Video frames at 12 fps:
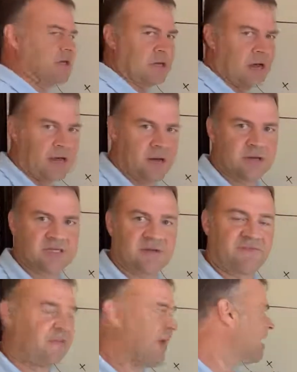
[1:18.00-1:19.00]
denier is the
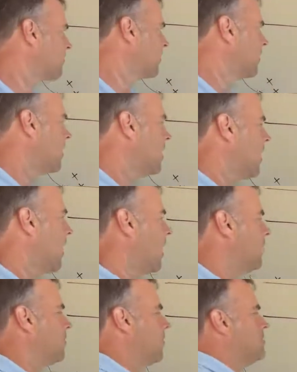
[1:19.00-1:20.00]
favorite.
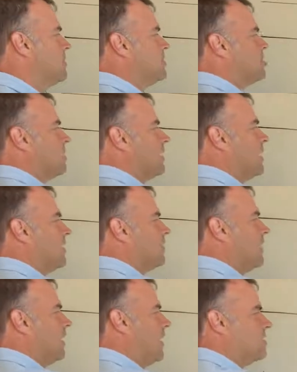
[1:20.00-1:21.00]
Michigan,
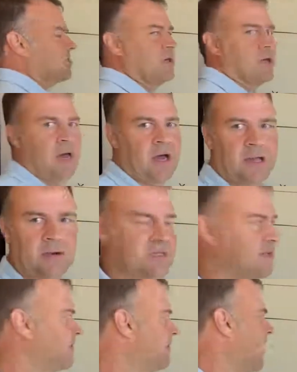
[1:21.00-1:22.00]
the election denier is
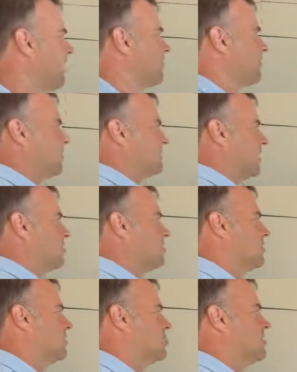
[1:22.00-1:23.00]
the favorite. Looks like
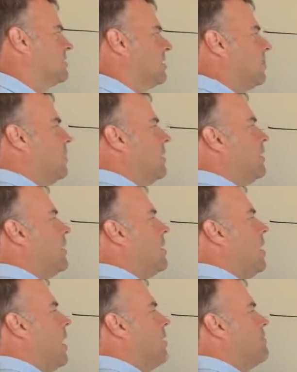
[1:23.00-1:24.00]
she's going to win.
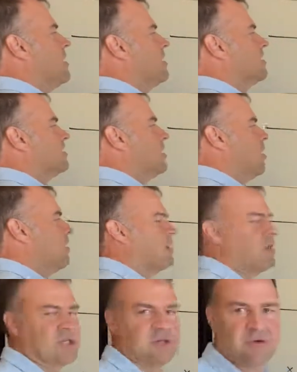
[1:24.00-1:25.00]
Minnesota, an
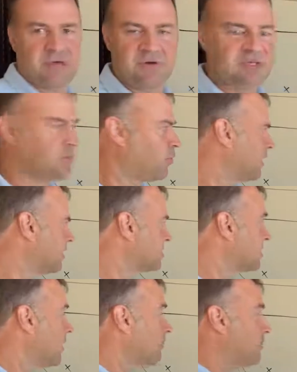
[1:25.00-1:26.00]
extremist
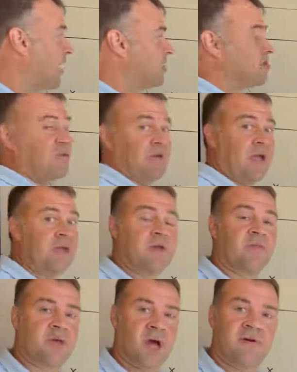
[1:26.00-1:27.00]
wins.
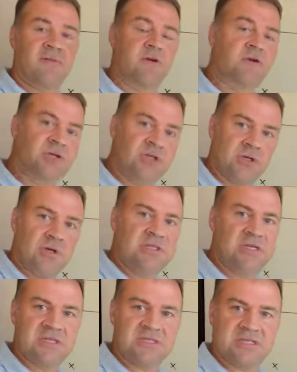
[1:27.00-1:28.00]
Pennsylvania, the governor
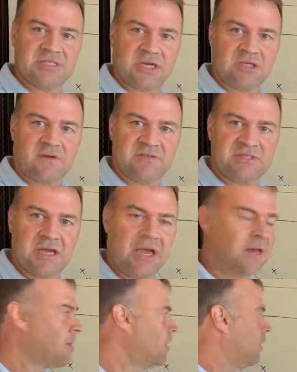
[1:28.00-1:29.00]
chooses the Secretary of
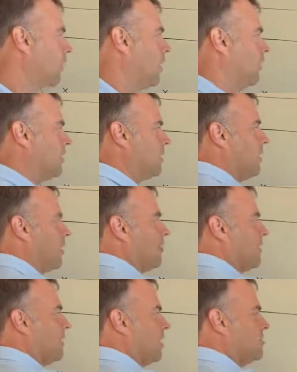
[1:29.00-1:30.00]
State. Well, we know
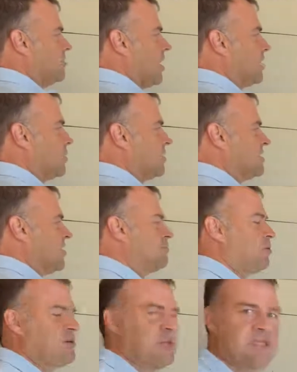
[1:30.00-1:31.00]
that a January 6th
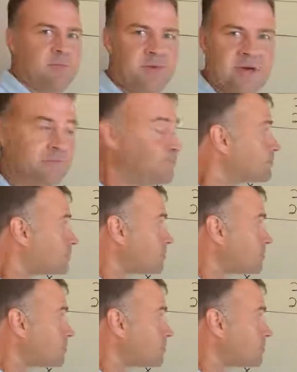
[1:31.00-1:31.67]
participant